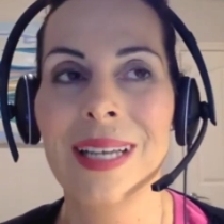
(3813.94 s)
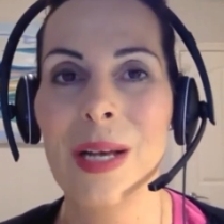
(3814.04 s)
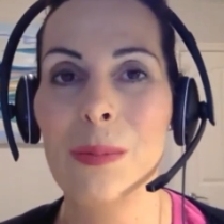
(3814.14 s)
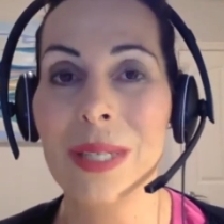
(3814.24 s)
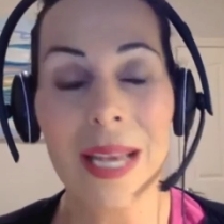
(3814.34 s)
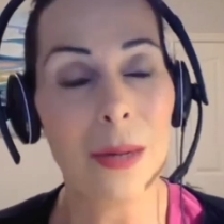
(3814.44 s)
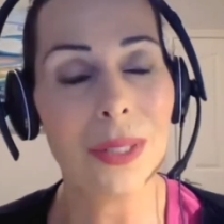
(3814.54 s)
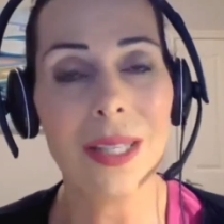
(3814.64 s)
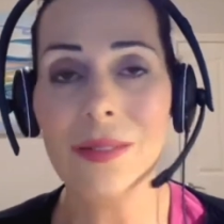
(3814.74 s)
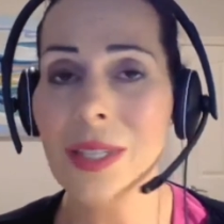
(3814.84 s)
But I would
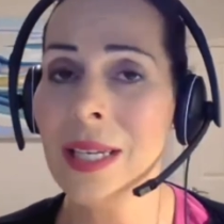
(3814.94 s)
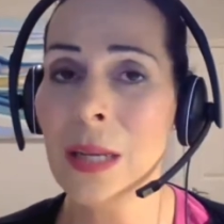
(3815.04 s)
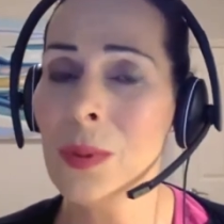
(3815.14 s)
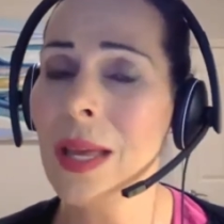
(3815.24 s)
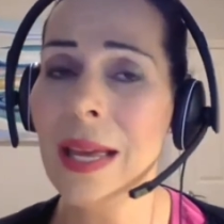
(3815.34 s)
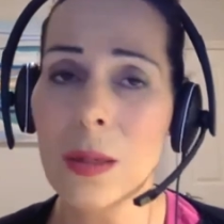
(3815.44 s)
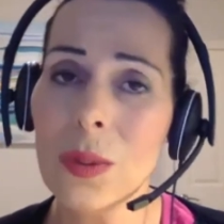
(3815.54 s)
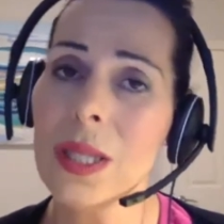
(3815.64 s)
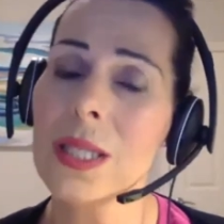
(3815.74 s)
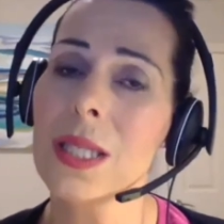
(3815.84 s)
love to connect with anyone
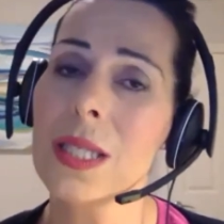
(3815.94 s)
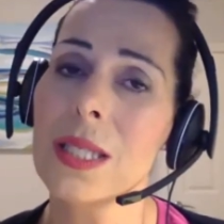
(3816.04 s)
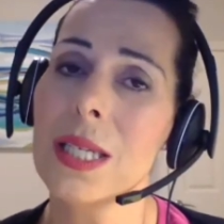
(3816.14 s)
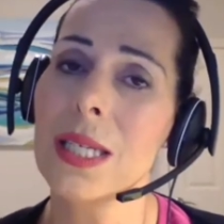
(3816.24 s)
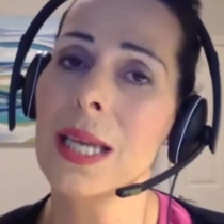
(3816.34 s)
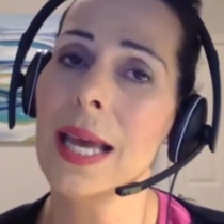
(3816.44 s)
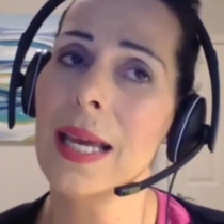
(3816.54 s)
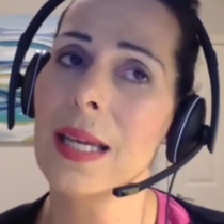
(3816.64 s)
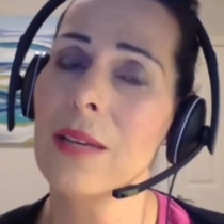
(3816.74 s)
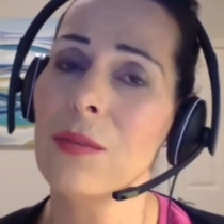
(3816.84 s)
that's listening.
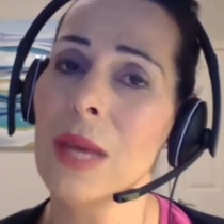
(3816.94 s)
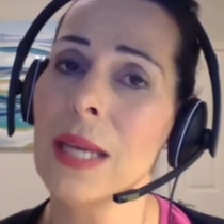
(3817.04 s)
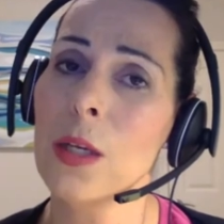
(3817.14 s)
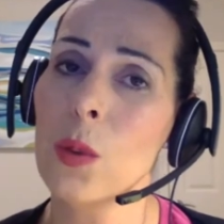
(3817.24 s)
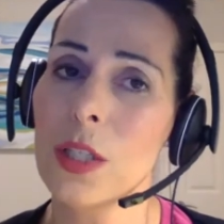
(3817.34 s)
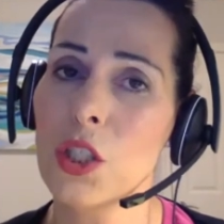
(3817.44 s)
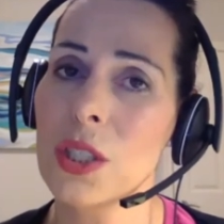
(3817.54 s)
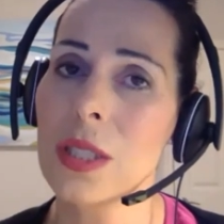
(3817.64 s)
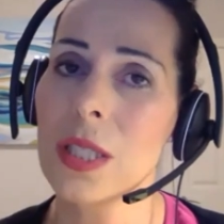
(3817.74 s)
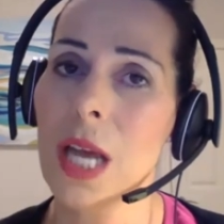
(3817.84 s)
And if any
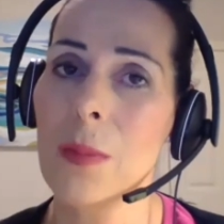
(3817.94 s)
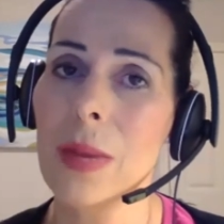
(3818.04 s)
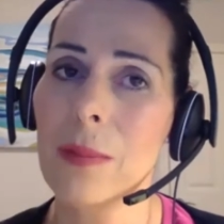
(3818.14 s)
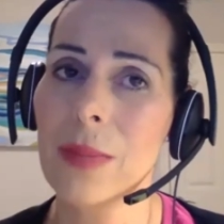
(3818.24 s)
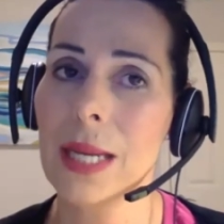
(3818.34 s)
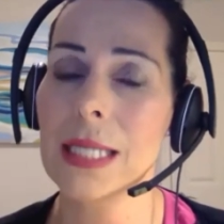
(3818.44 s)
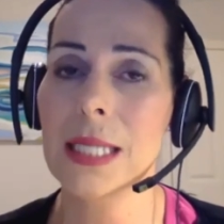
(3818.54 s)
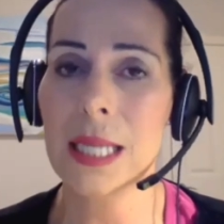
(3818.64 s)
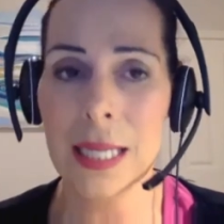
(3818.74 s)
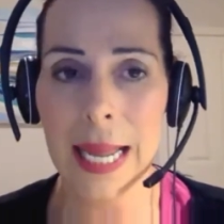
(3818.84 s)
questions come up that I
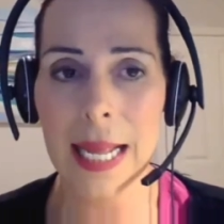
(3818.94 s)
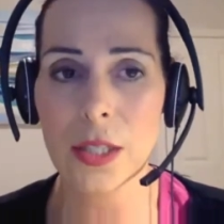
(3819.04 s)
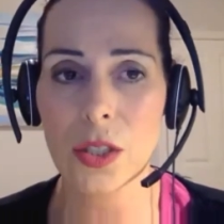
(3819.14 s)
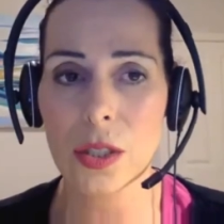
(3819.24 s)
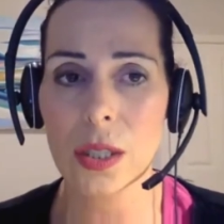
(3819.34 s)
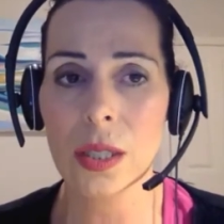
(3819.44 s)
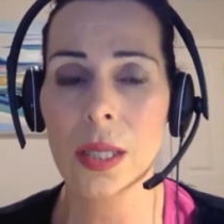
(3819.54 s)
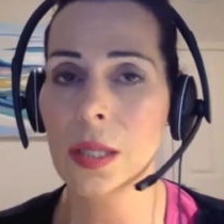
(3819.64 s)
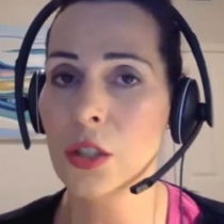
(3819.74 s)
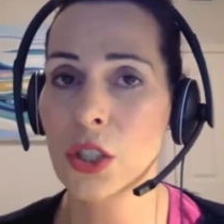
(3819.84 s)
didn't answer,
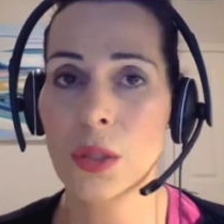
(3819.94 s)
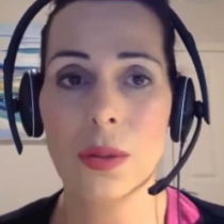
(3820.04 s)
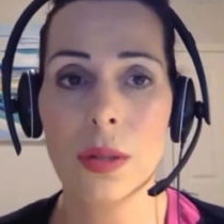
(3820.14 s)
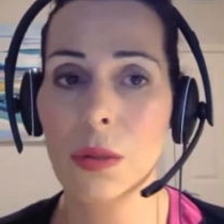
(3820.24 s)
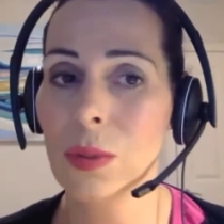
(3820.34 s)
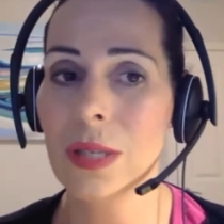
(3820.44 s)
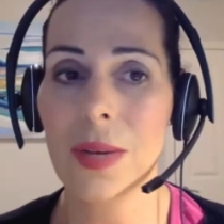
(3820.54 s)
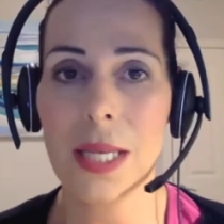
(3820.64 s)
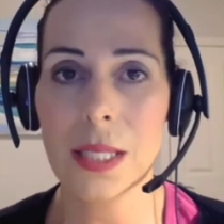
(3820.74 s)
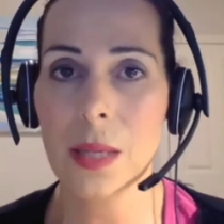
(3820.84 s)
shoot the 3 of
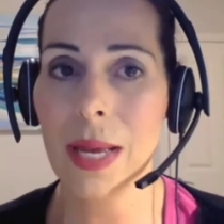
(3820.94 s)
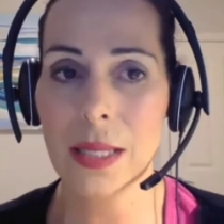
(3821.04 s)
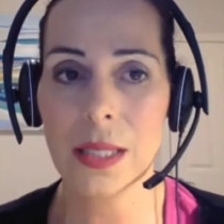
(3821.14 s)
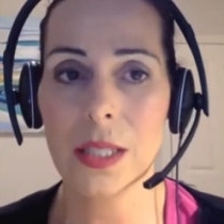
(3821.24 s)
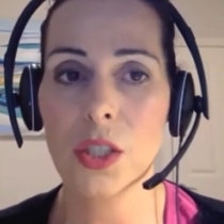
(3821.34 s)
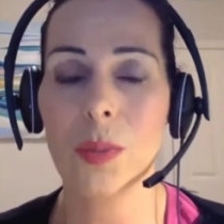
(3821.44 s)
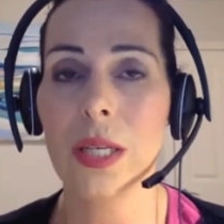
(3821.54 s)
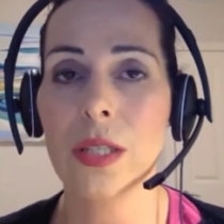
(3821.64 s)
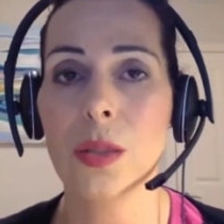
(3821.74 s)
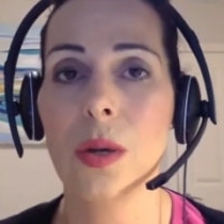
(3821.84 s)
us a message and we
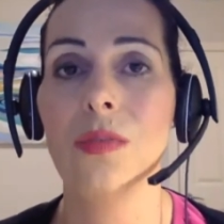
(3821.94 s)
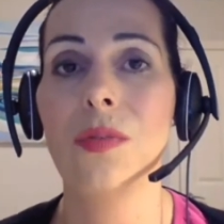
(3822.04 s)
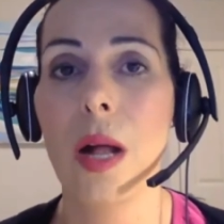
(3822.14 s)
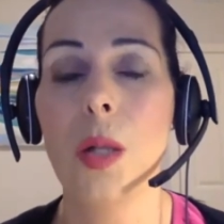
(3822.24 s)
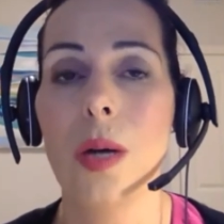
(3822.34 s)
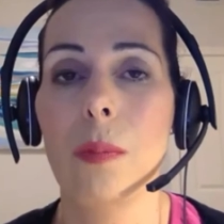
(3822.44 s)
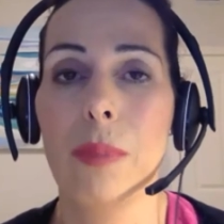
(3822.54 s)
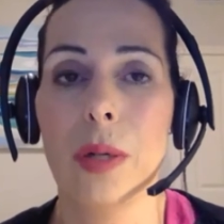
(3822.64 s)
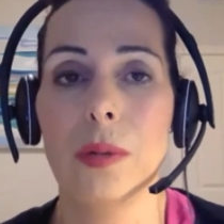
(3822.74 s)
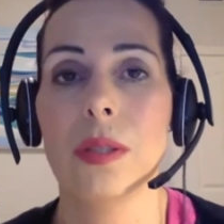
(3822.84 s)
can do a follow-up
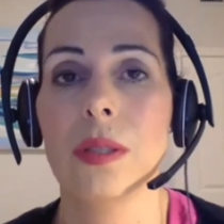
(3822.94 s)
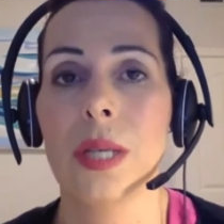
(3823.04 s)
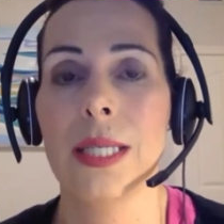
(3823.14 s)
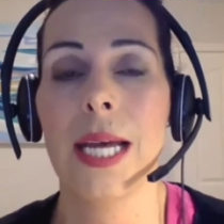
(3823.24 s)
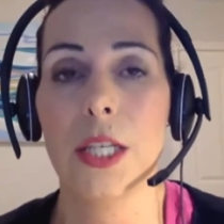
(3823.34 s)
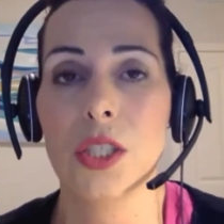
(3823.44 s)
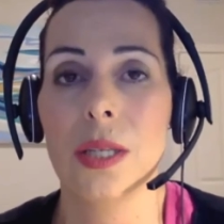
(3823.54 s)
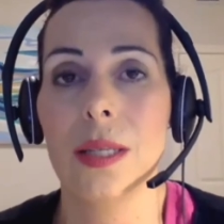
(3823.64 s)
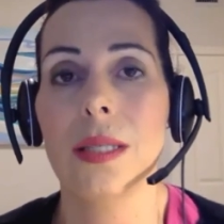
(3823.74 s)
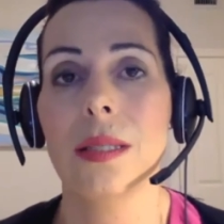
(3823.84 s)
post attached to
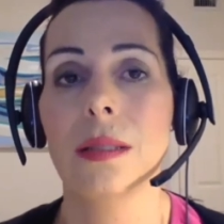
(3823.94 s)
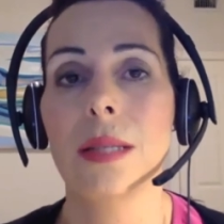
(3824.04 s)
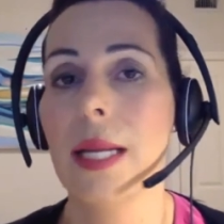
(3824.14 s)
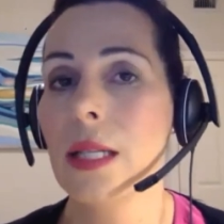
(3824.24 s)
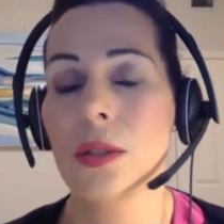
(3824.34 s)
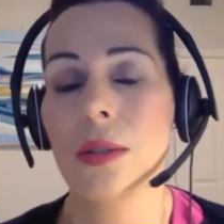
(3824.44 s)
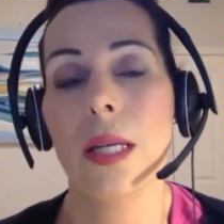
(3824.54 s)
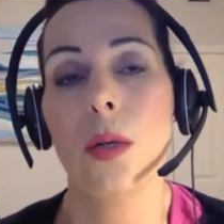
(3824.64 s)
this and answer any questions.